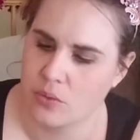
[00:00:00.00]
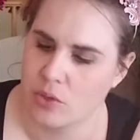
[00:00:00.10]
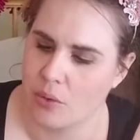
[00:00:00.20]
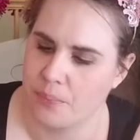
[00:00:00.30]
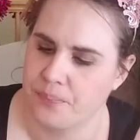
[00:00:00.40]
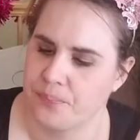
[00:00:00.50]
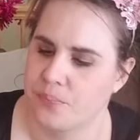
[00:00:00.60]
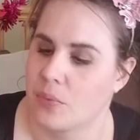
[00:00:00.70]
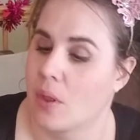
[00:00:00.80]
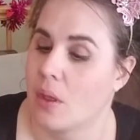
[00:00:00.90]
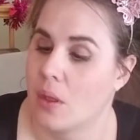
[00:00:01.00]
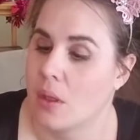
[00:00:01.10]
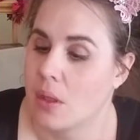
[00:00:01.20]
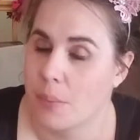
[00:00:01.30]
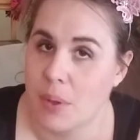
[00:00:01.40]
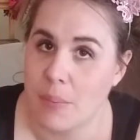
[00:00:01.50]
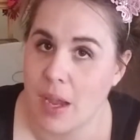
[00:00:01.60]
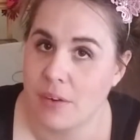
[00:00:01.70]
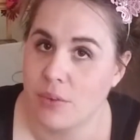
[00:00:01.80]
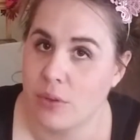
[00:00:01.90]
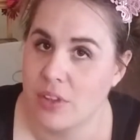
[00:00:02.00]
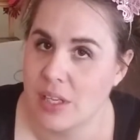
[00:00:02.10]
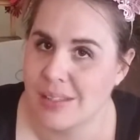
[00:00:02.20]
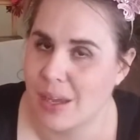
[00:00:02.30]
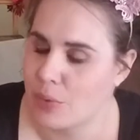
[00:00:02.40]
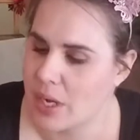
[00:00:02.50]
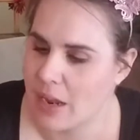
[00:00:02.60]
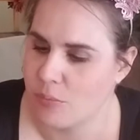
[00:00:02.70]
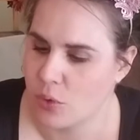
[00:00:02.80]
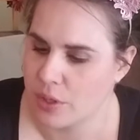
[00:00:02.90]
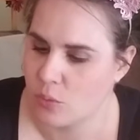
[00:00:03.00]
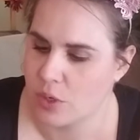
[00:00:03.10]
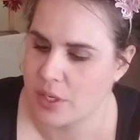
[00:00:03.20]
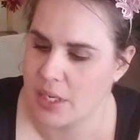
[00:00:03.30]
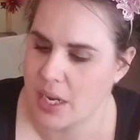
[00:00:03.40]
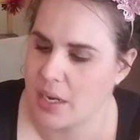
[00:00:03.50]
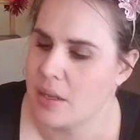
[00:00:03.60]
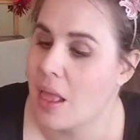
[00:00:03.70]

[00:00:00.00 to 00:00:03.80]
So, be mindful of these. I wouldn't have more than one a day.